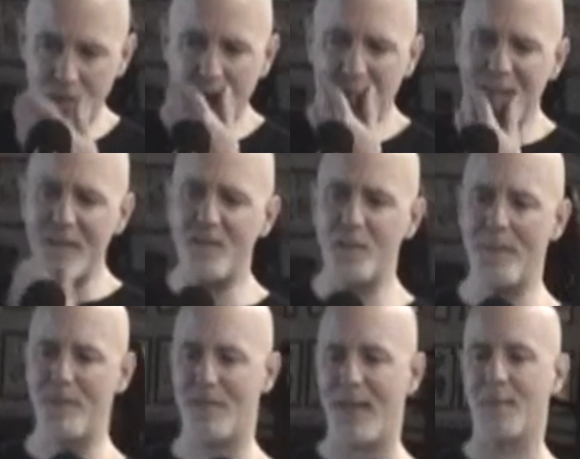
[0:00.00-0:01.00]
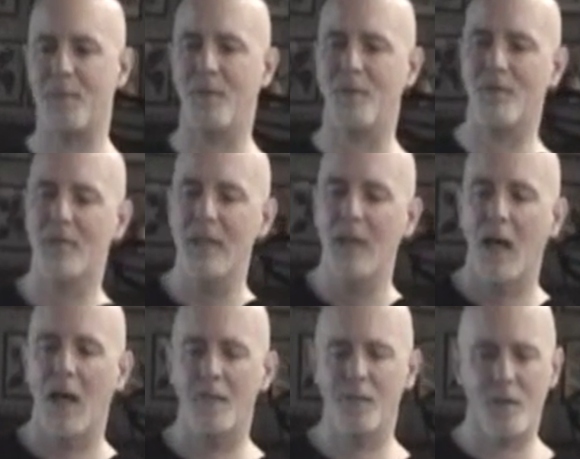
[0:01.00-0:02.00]
So let me give some examples
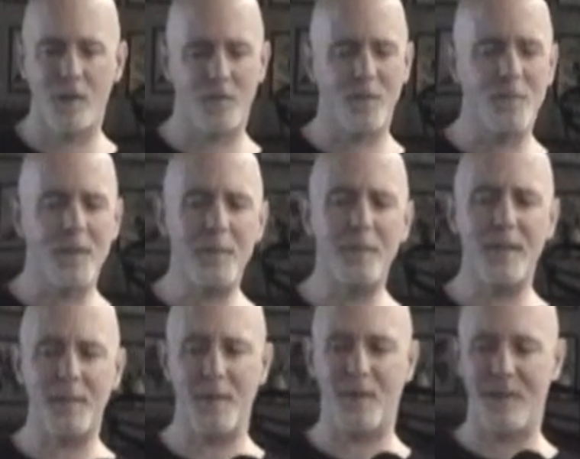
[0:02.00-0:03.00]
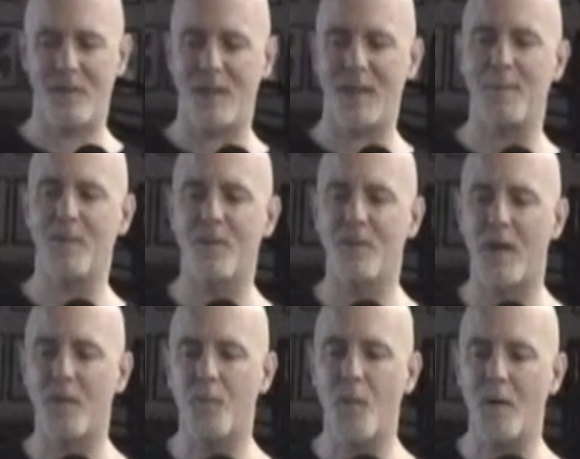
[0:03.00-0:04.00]
of sort of some very preliminary examples
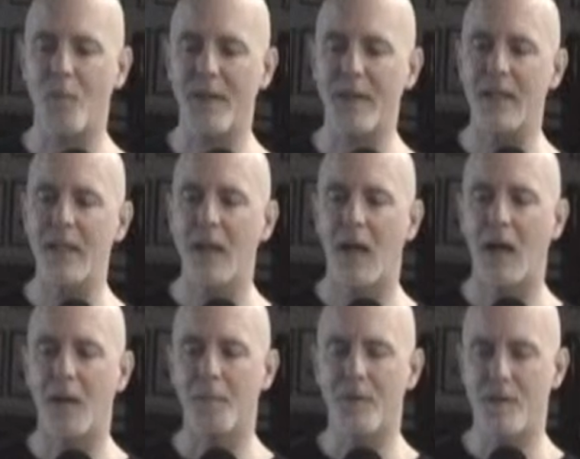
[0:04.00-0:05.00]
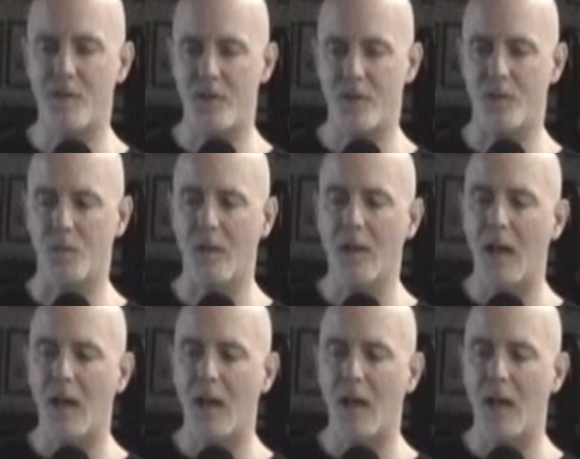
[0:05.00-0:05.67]
of what we can do.